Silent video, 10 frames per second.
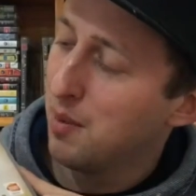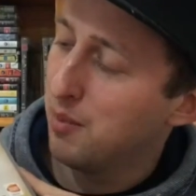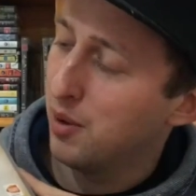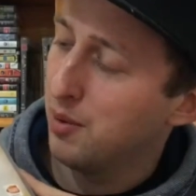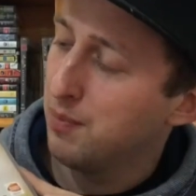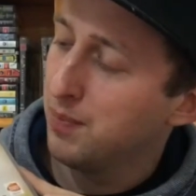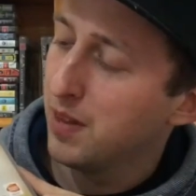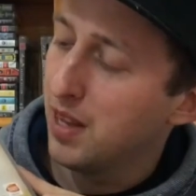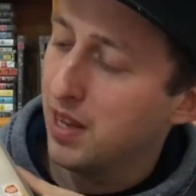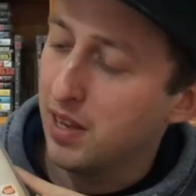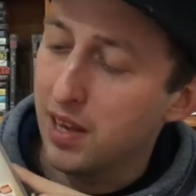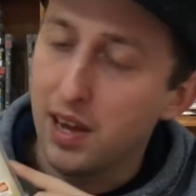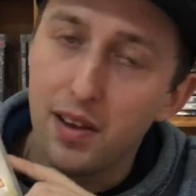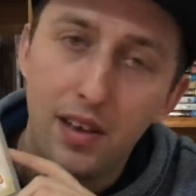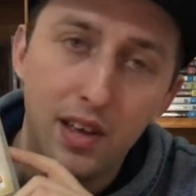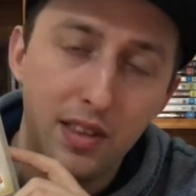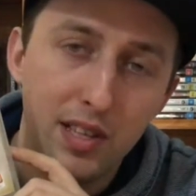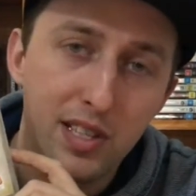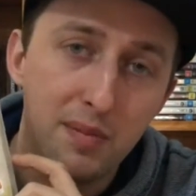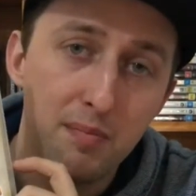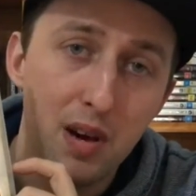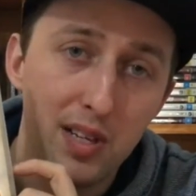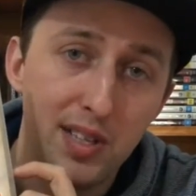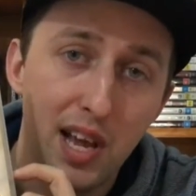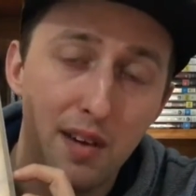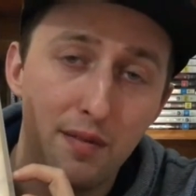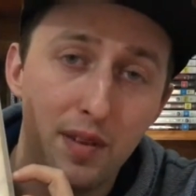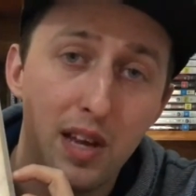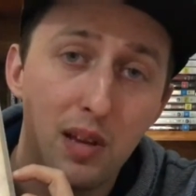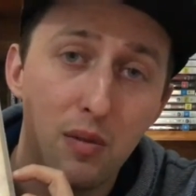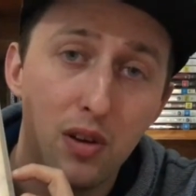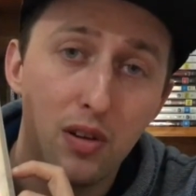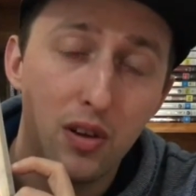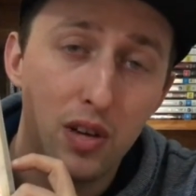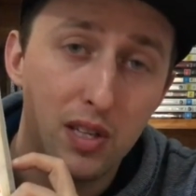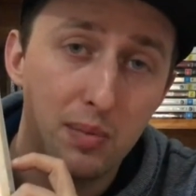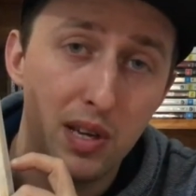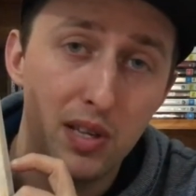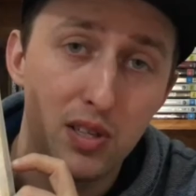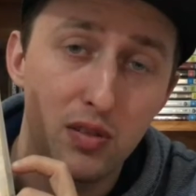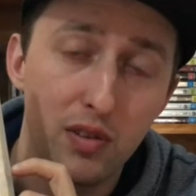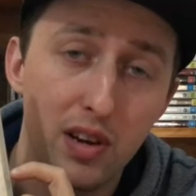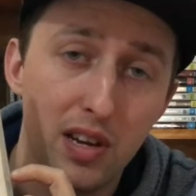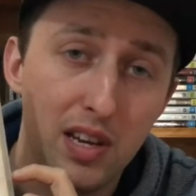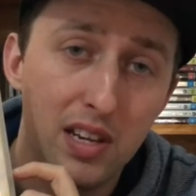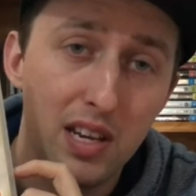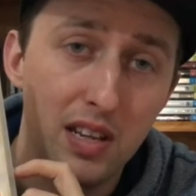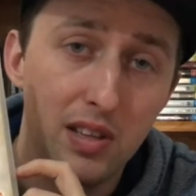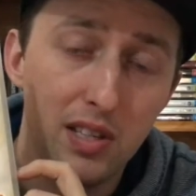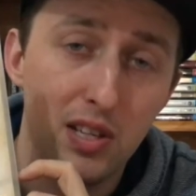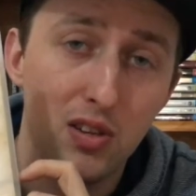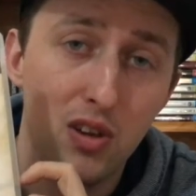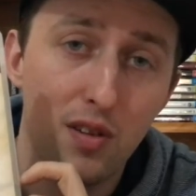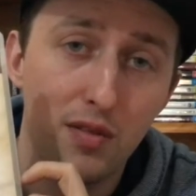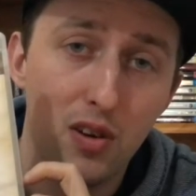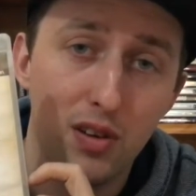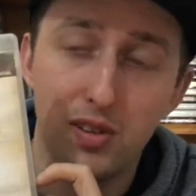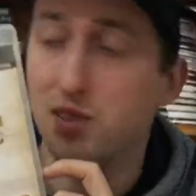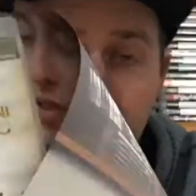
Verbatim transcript: But yeah, this is a must have for anyone who has a PS3. You need this in your life, guys.